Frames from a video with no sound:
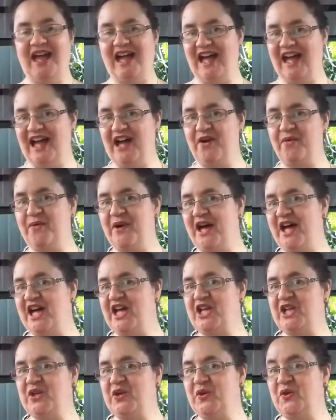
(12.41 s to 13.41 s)
How
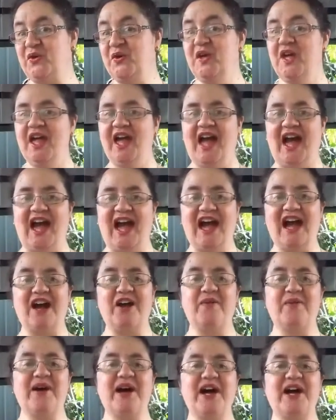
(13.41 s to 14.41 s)
are you?
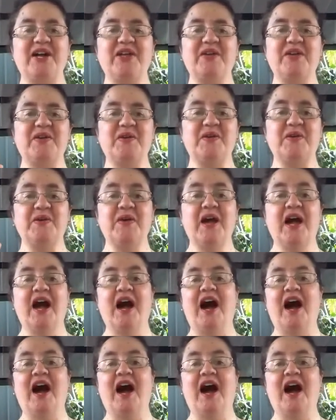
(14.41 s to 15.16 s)
How are you?